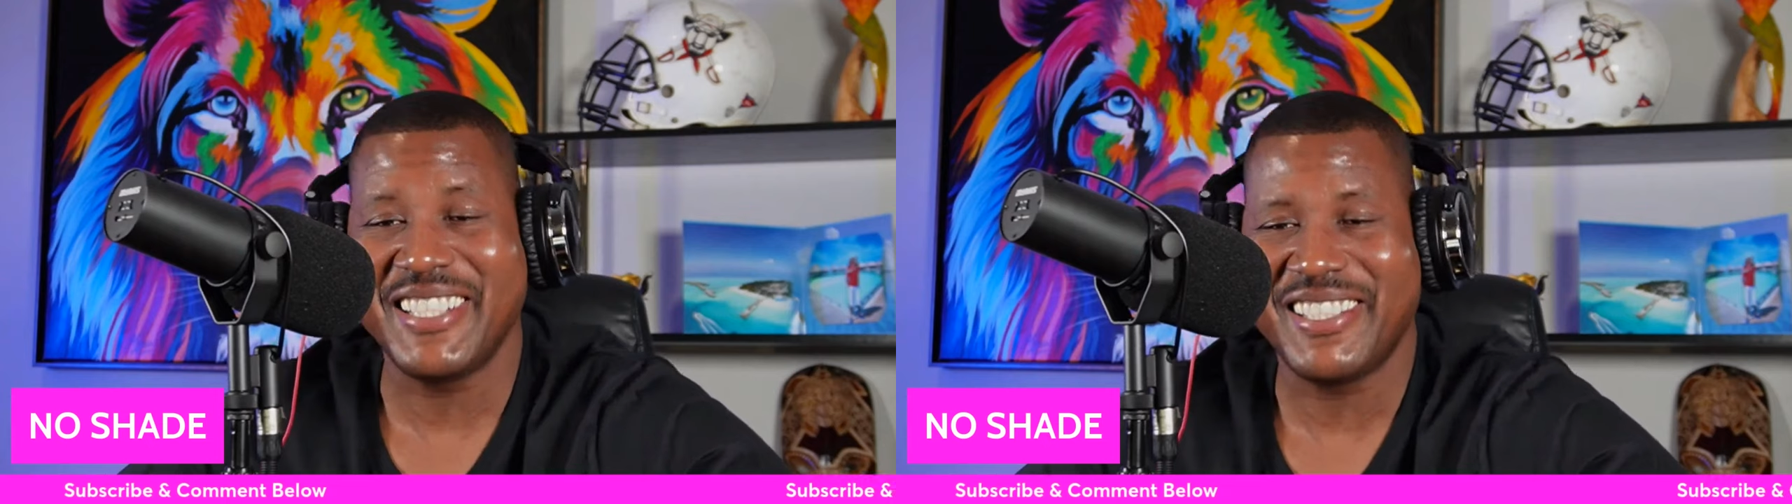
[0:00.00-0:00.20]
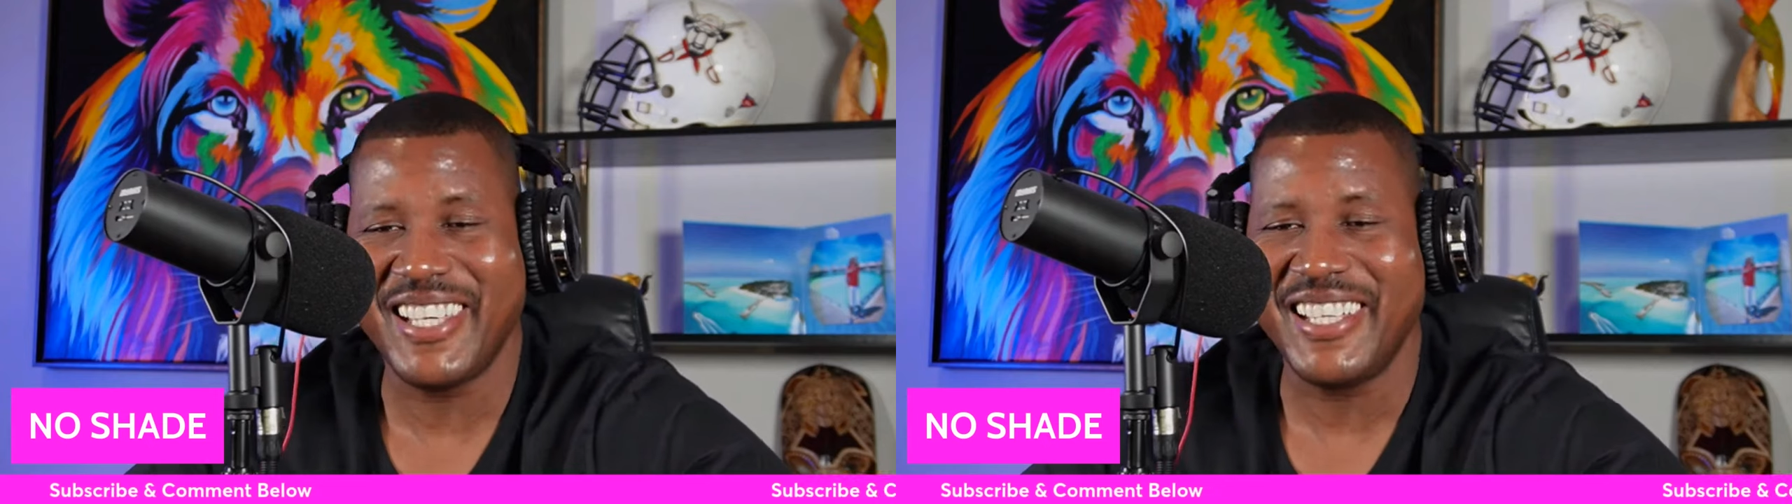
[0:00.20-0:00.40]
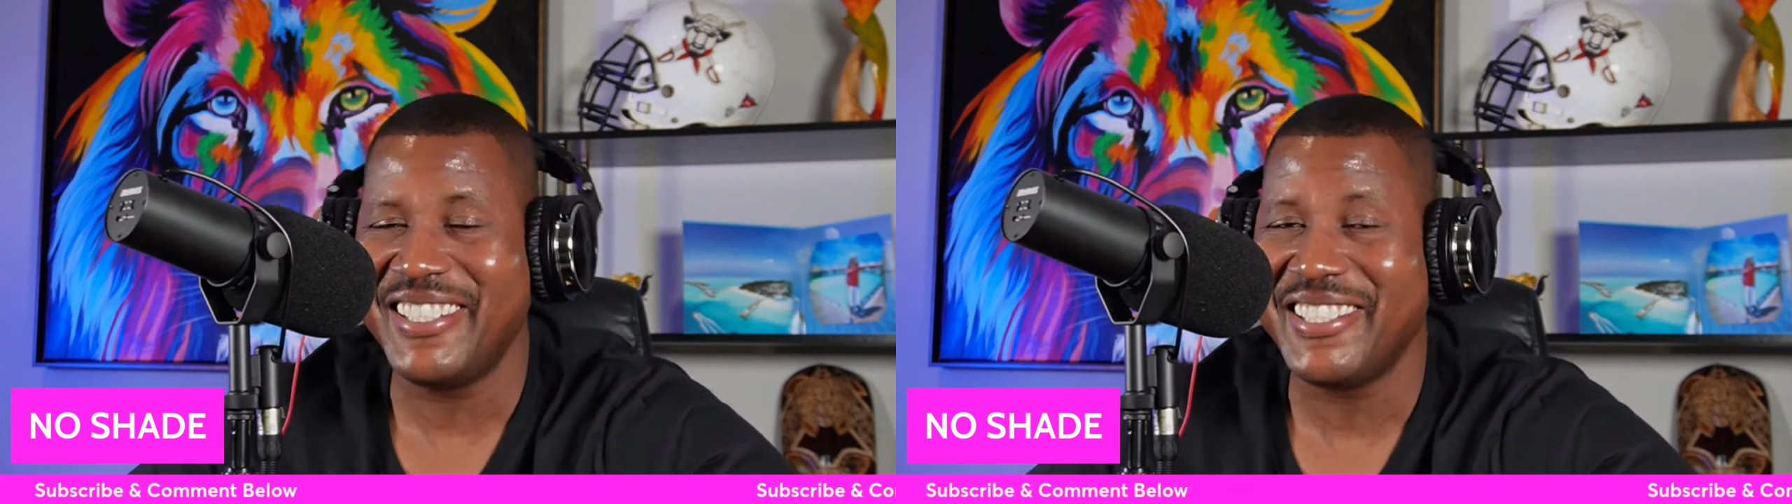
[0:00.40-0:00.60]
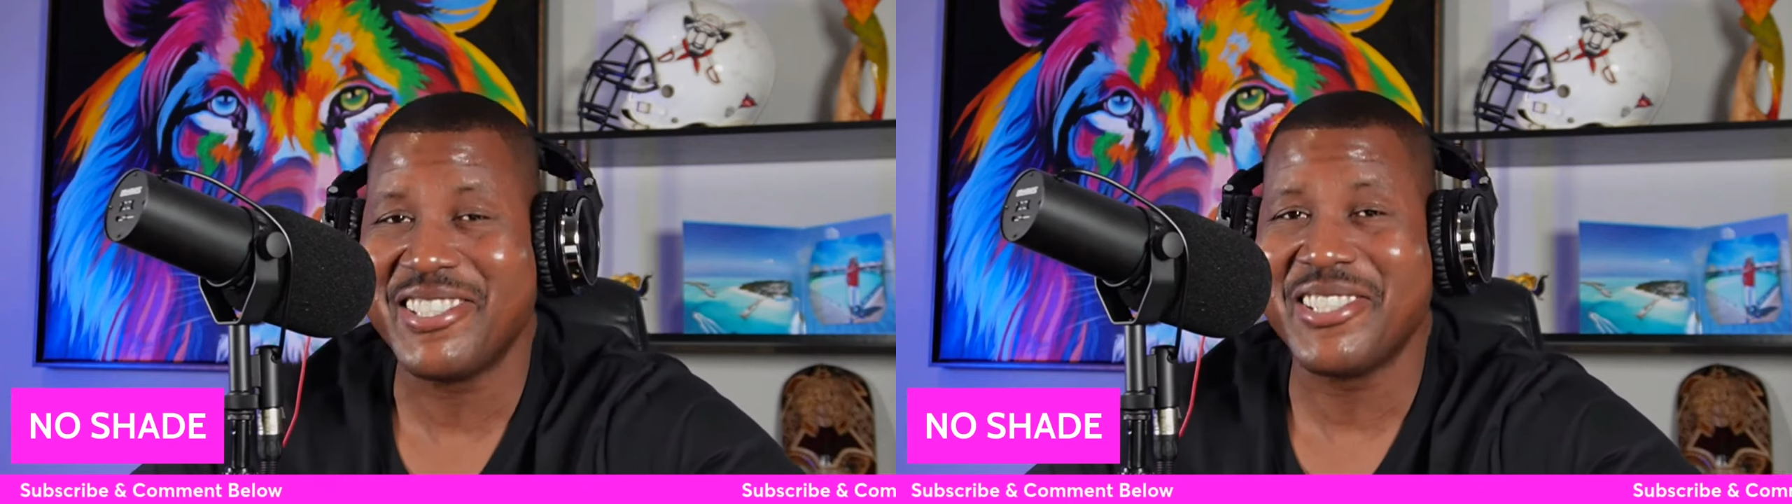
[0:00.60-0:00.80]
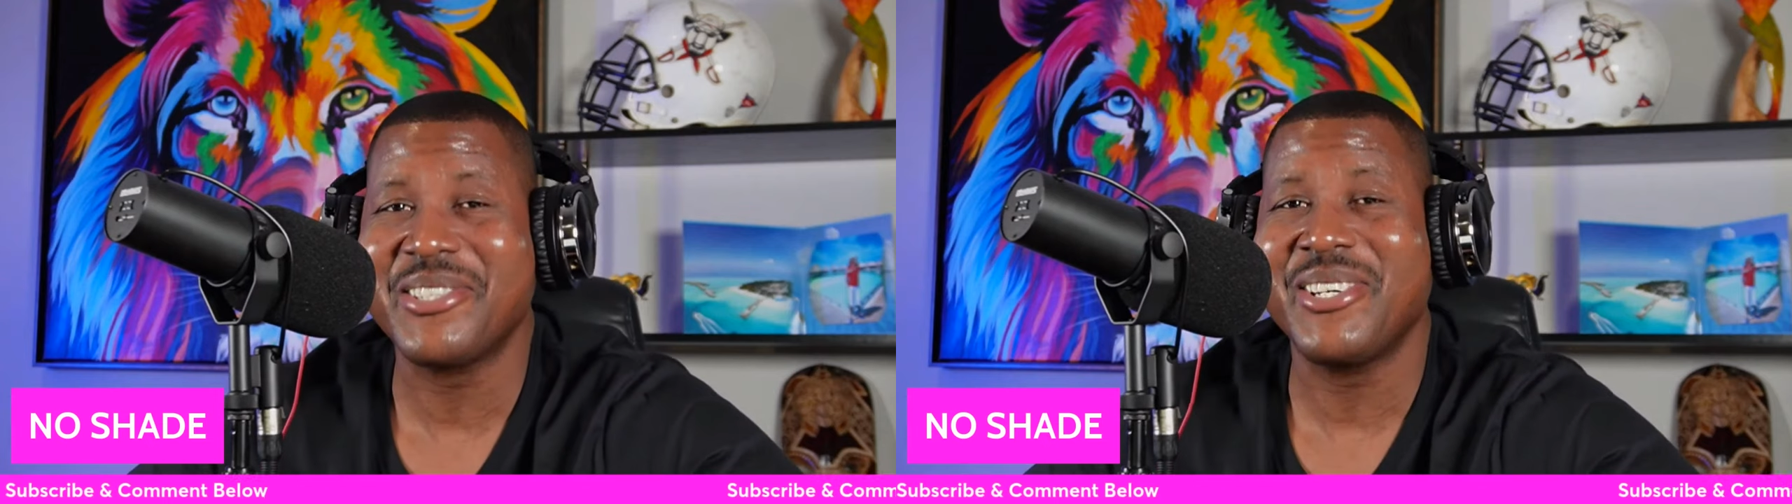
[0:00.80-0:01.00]

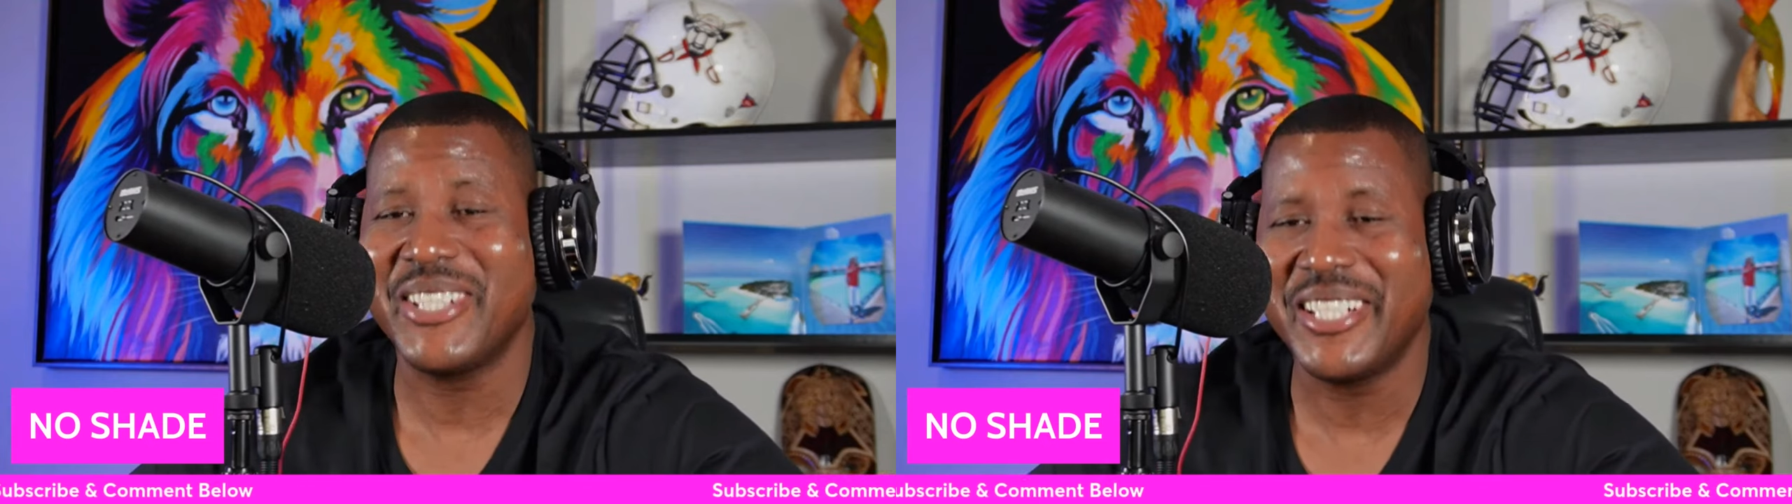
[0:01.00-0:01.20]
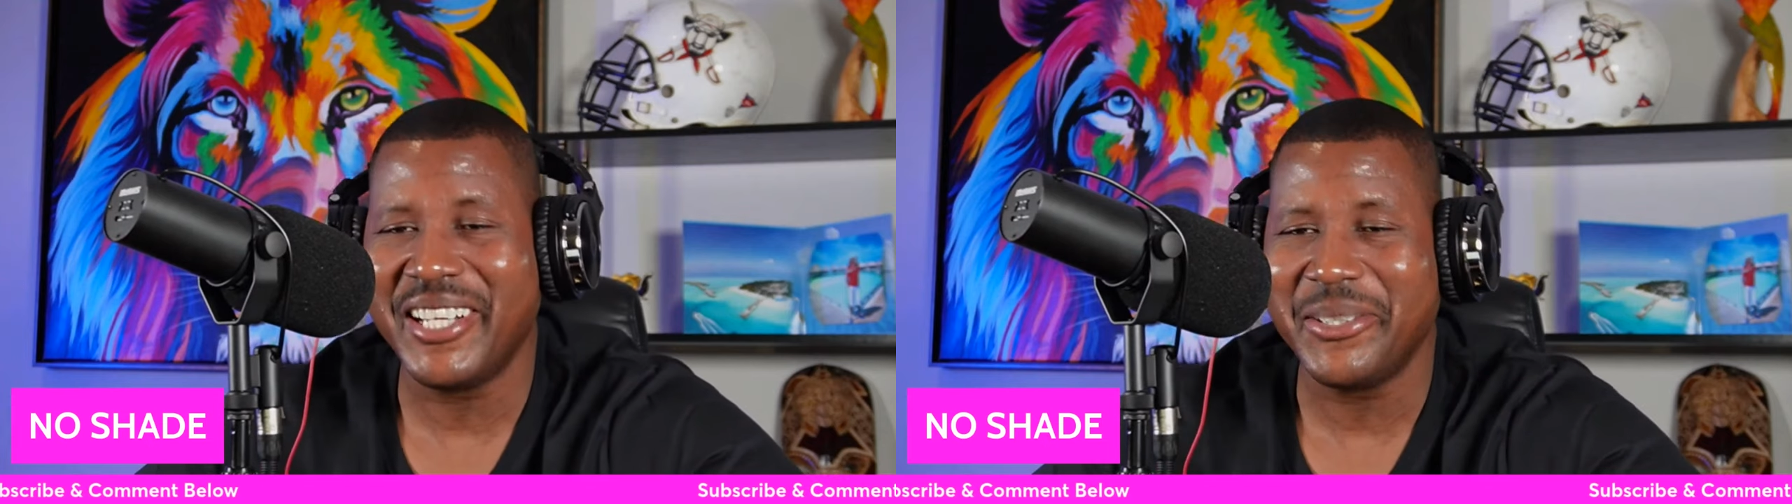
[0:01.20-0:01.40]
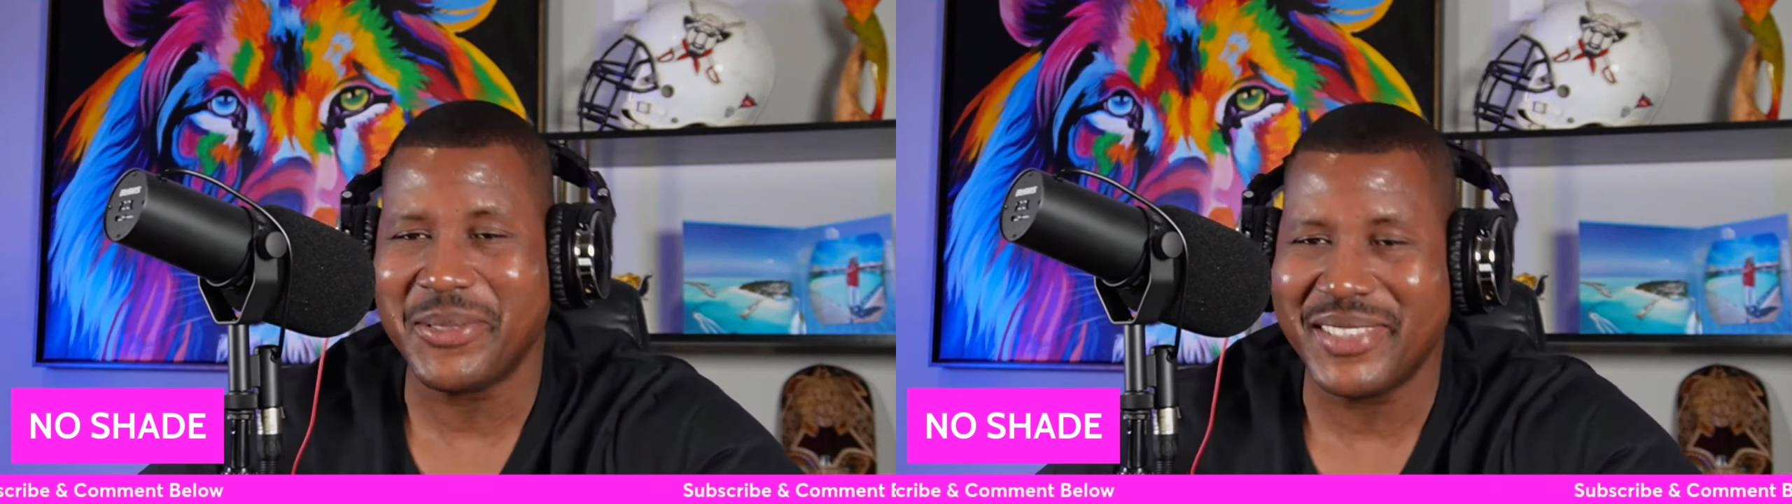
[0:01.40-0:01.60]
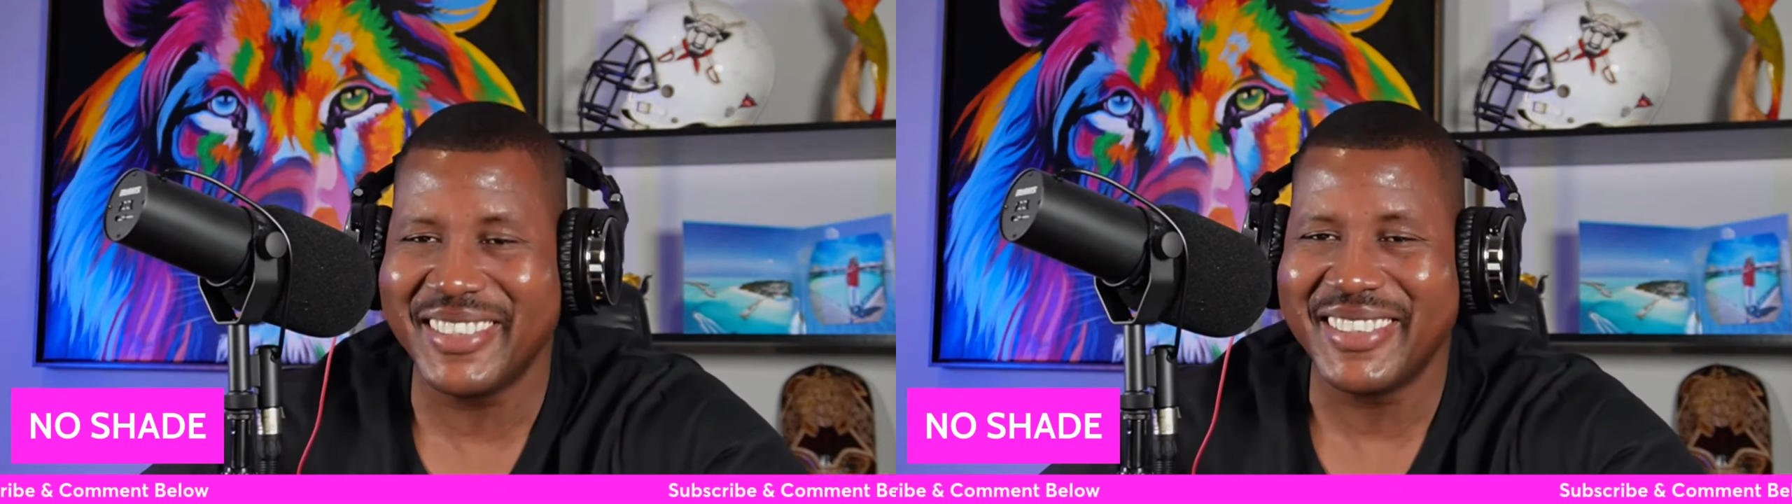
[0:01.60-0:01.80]
attendant to sort it out.